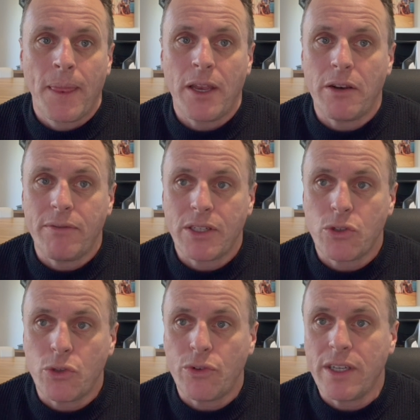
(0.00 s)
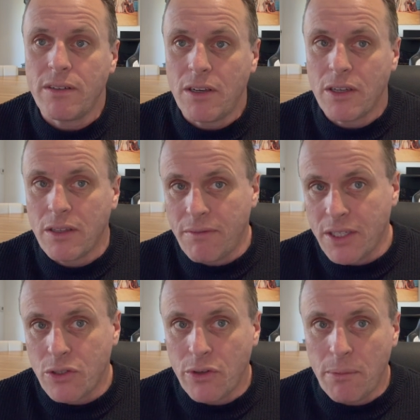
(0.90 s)
You know, Victorian, look at the
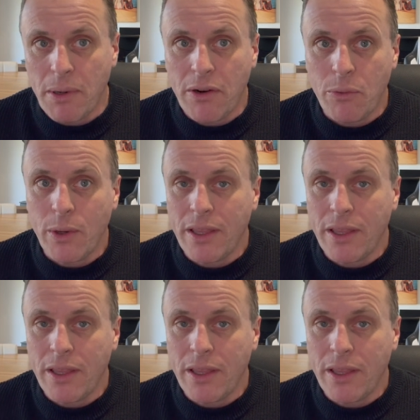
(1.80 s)
Victorian period when